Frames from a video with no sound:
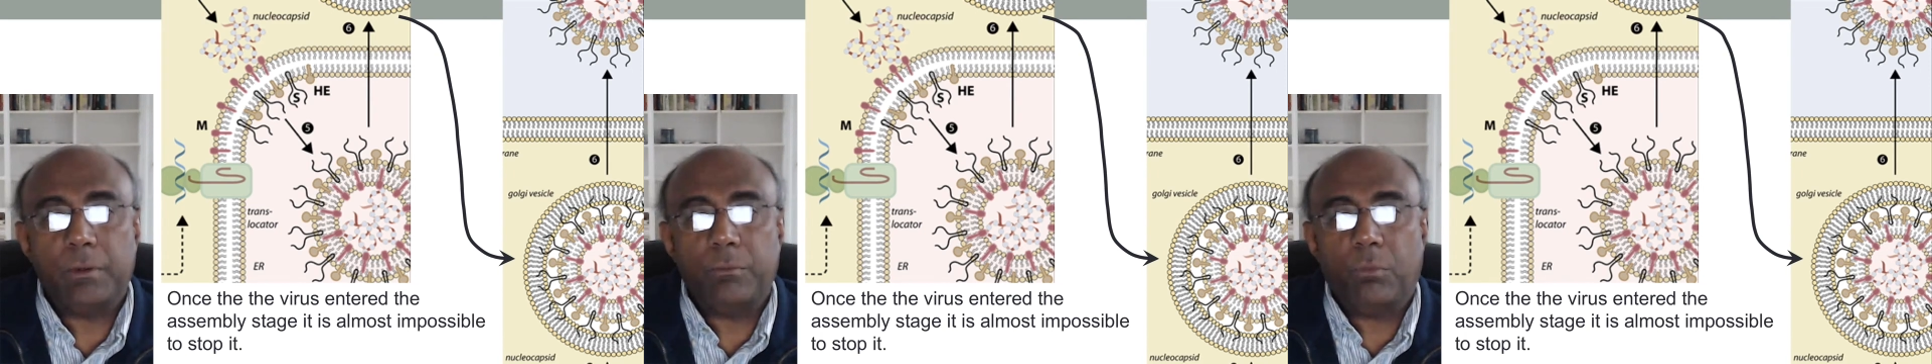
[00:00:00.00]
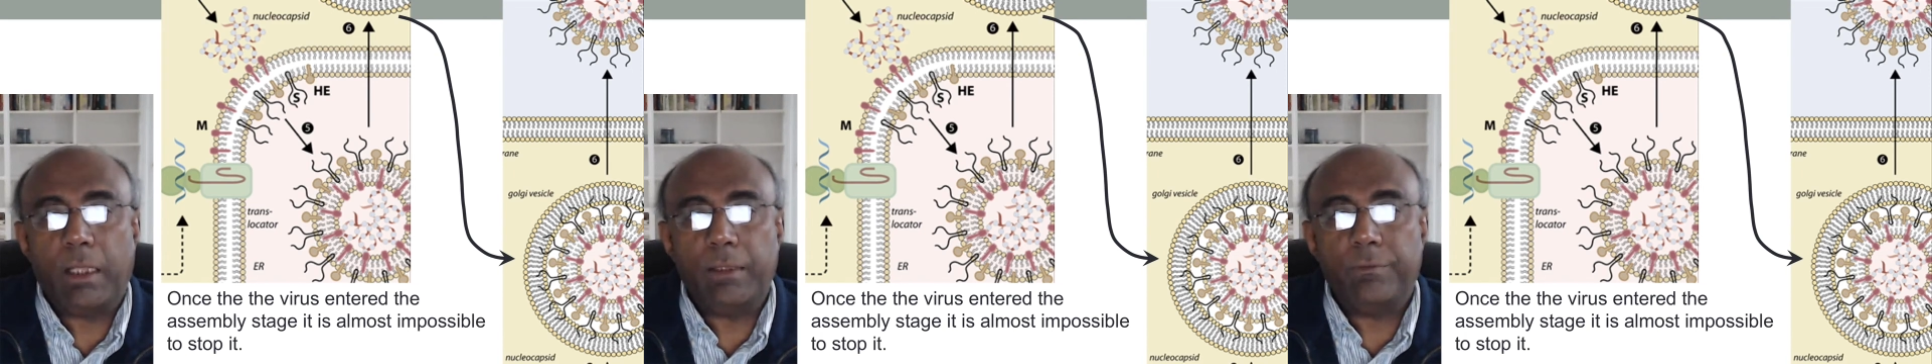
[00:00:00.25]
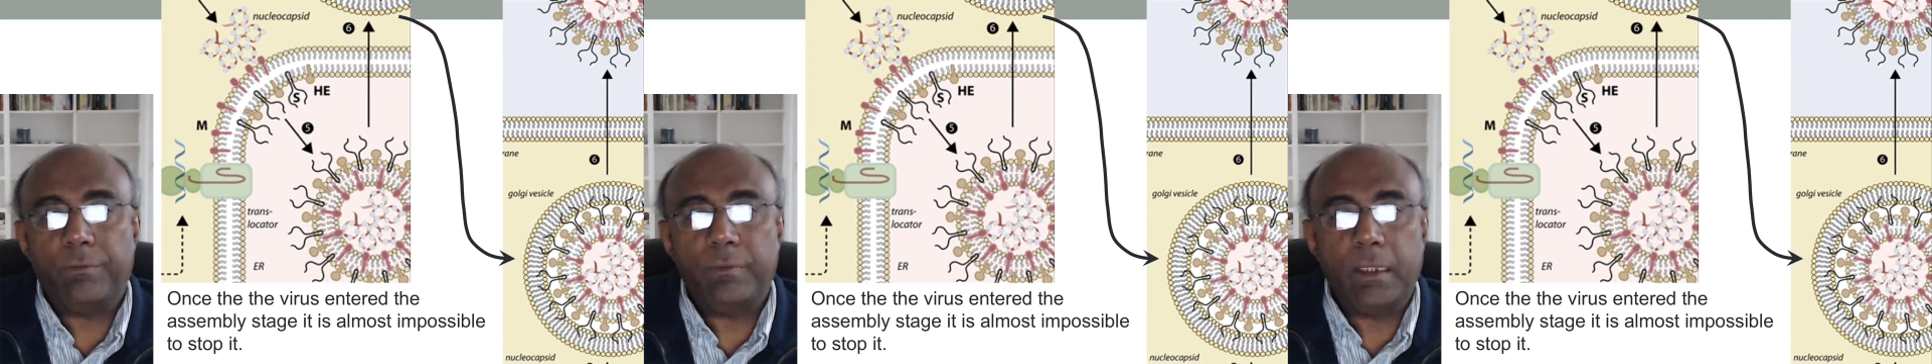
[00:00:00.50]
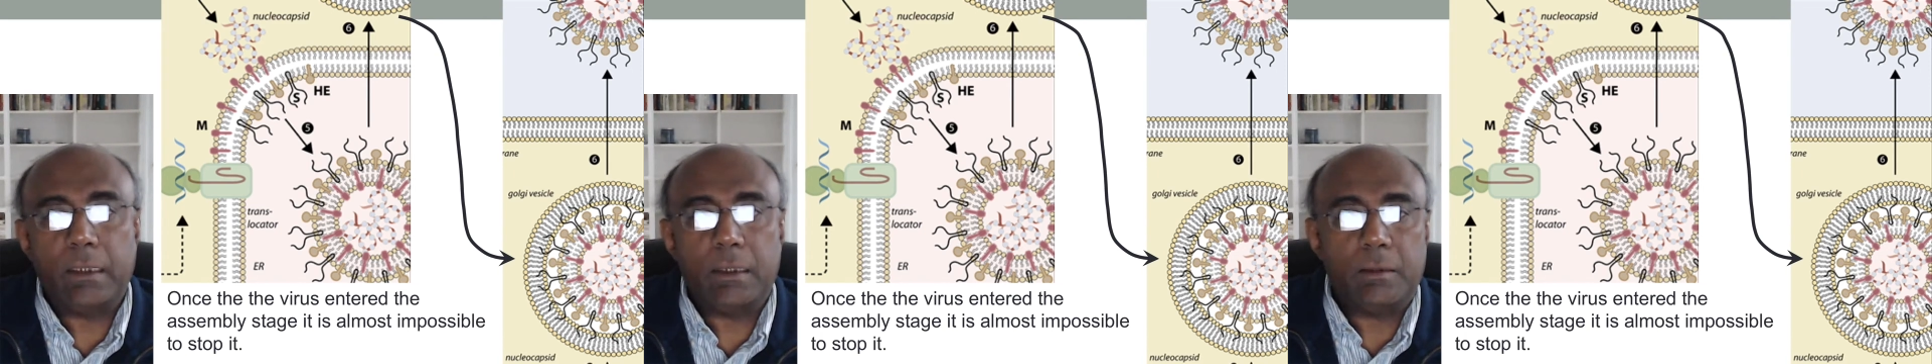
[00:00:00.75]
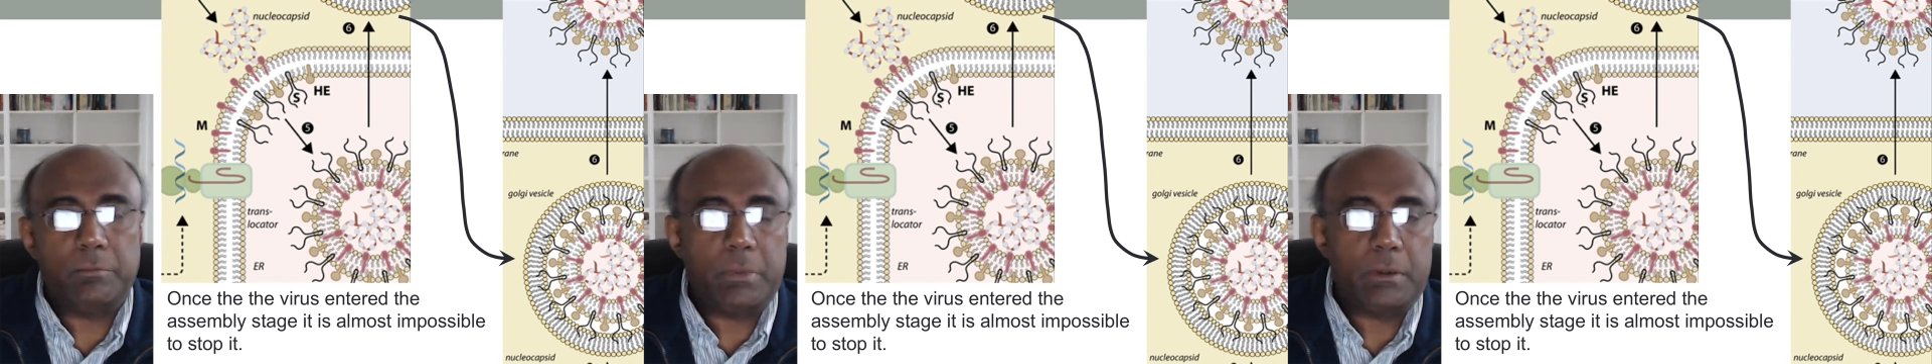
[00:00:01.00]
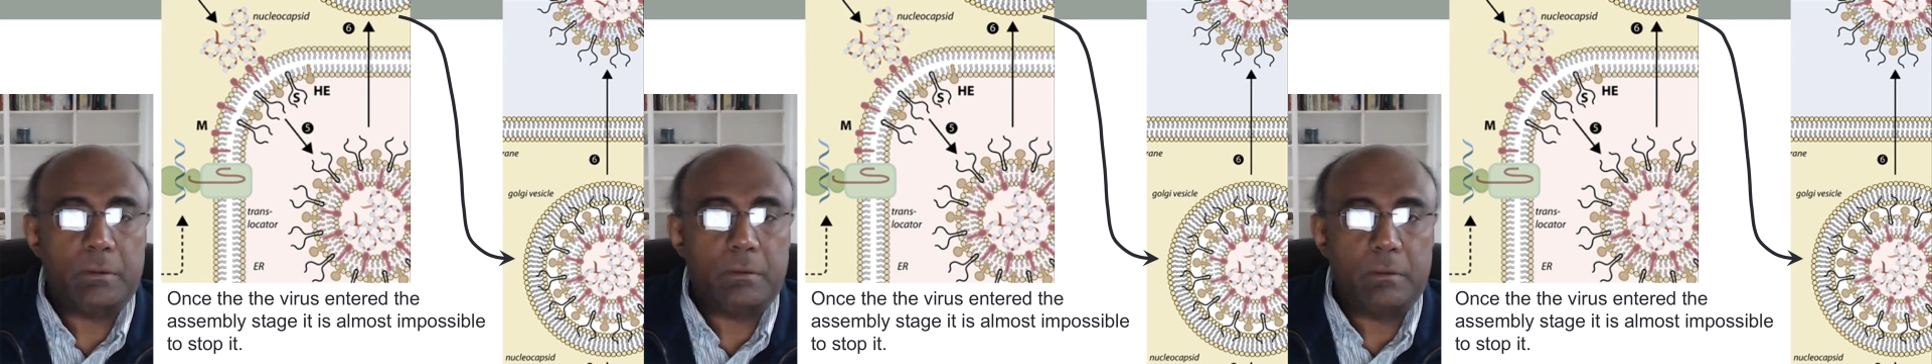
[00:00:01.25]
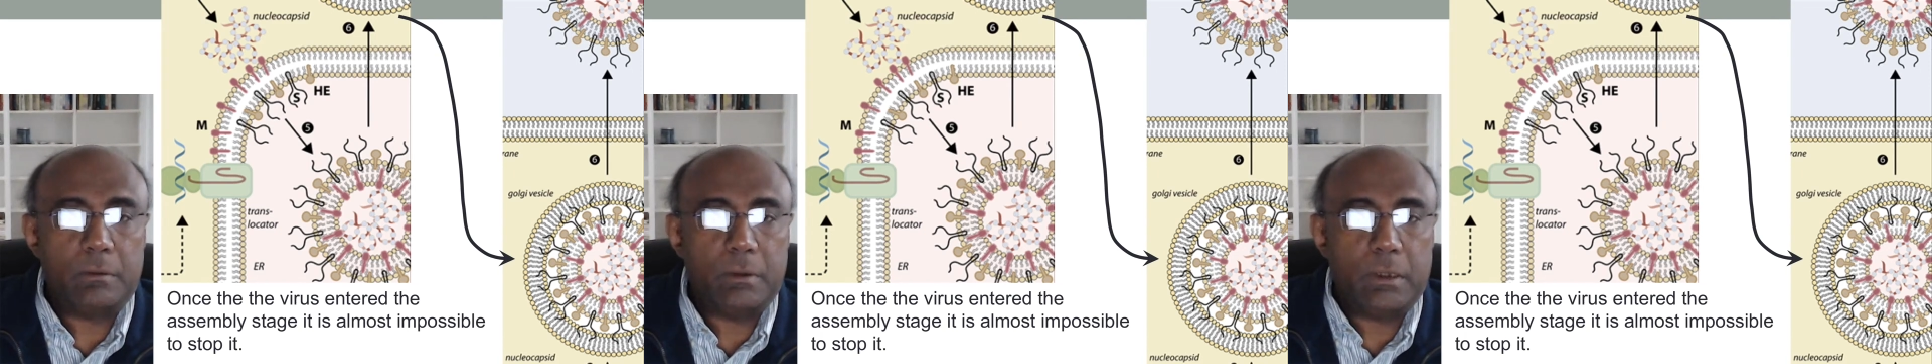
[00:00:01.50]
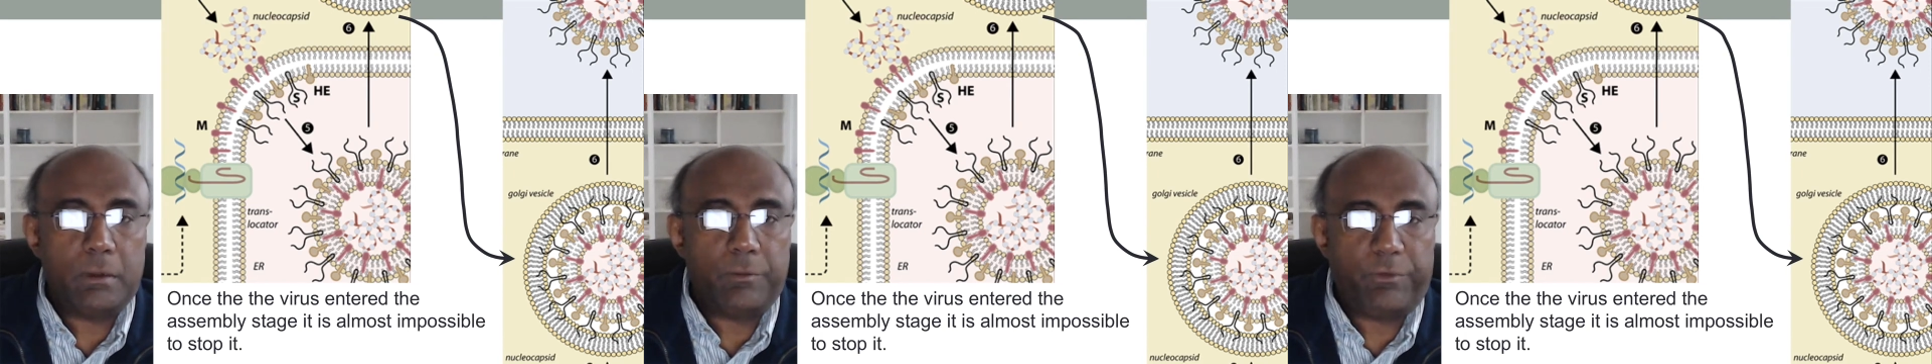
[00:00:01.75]
once
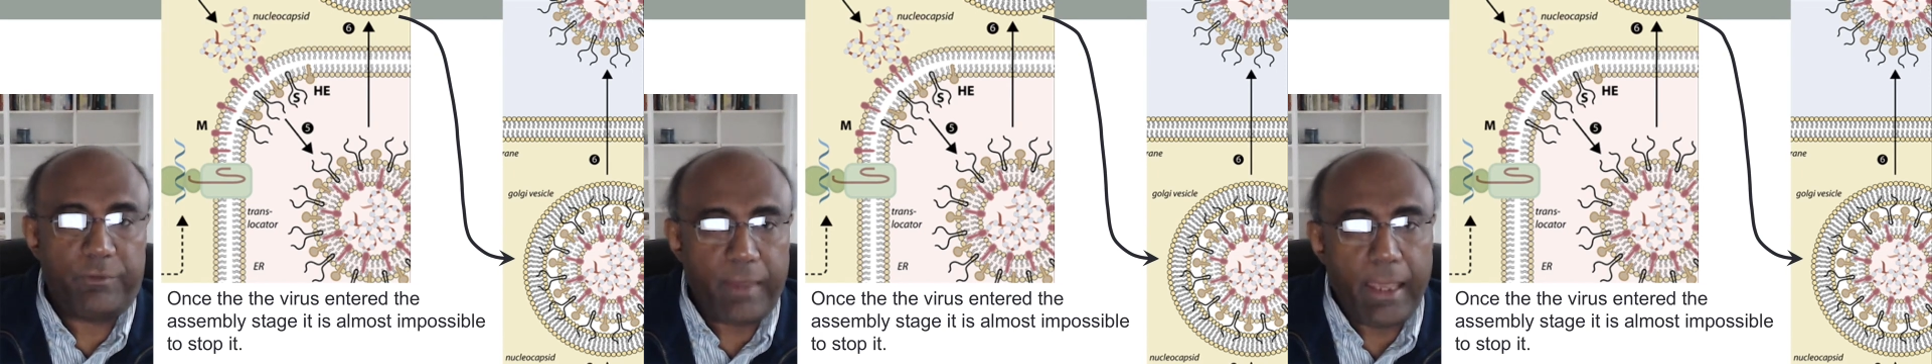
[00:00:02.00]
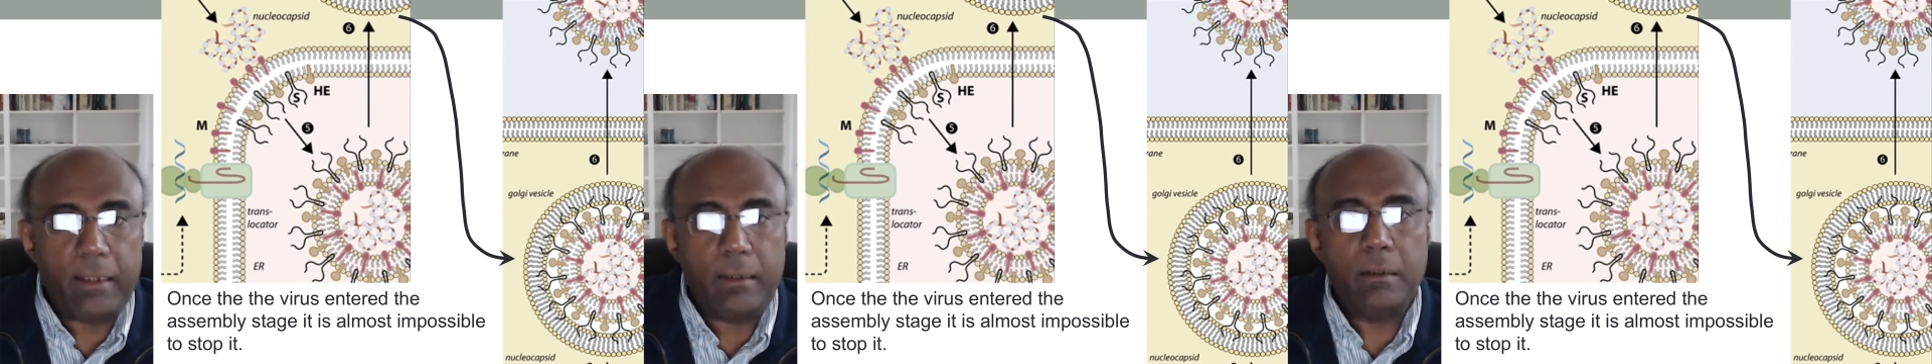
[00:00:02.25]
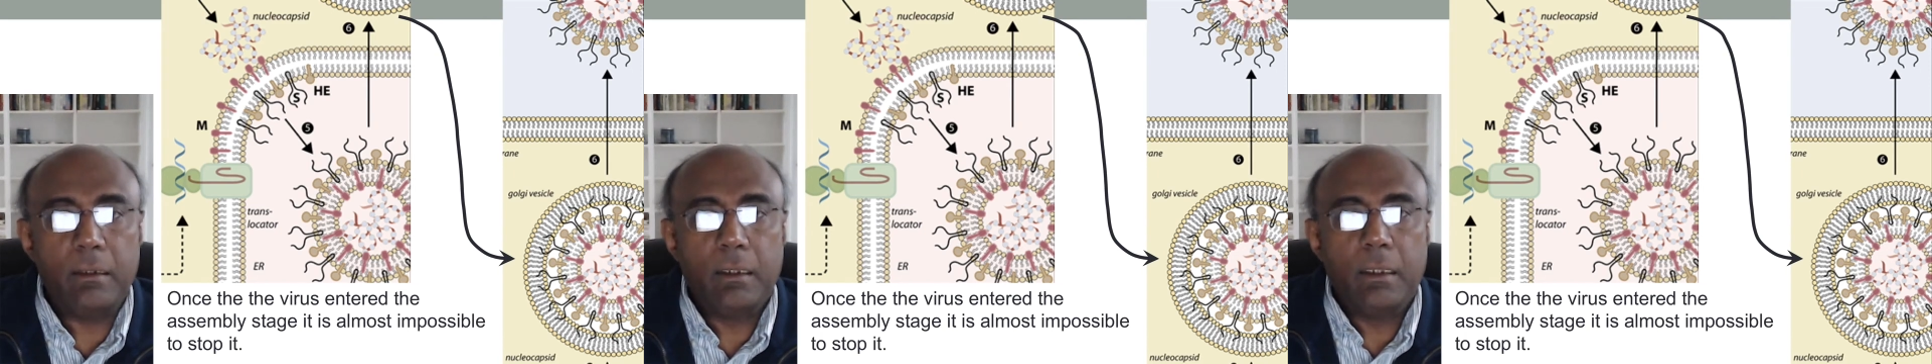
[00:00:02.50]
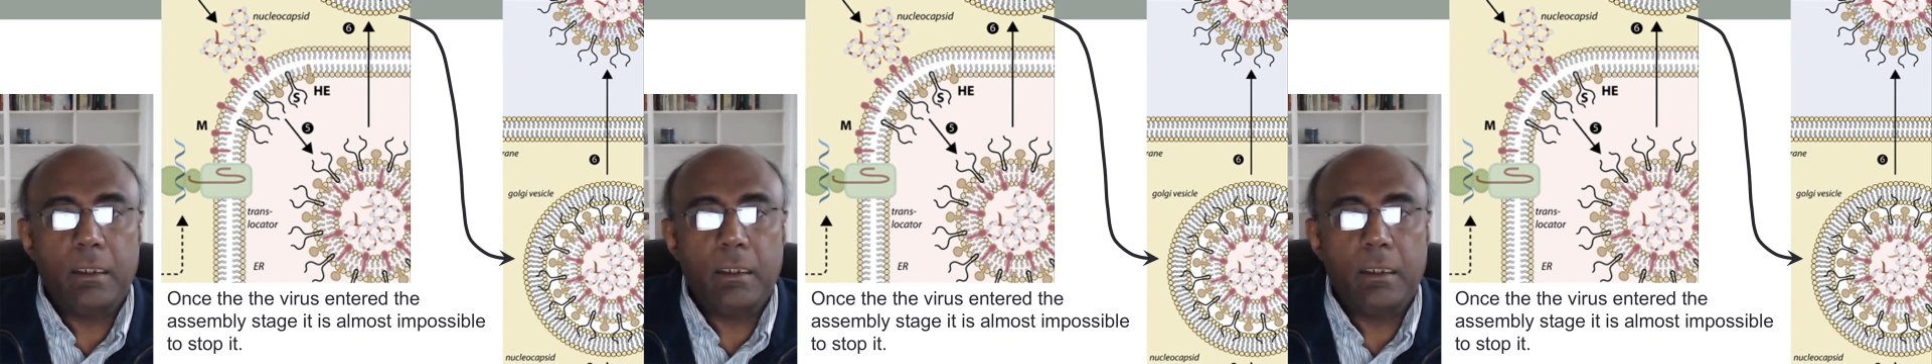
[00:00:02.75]
the cell